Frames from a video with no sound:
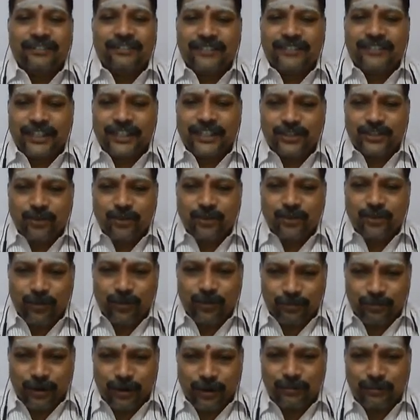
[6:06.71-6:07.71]
there is no
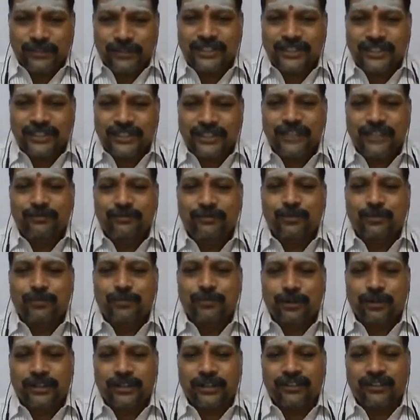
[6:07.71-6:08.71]
proper scheme to
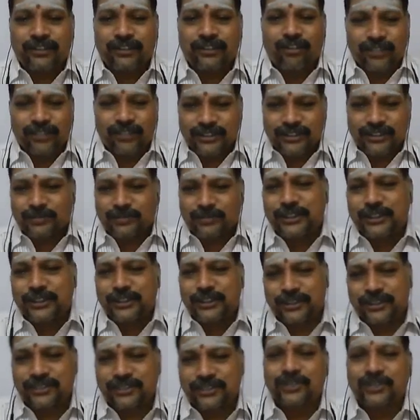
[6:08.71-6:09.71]
protect all these
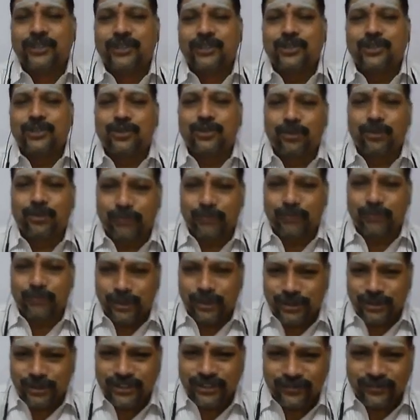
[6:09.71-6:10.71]
measures. So
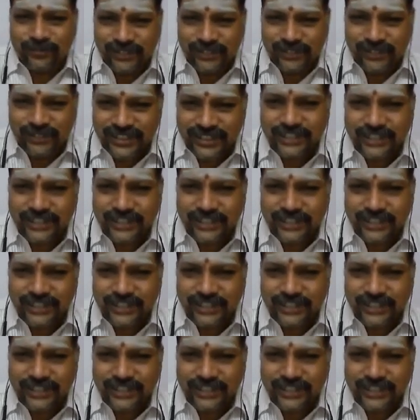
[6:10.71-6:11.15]
because of this,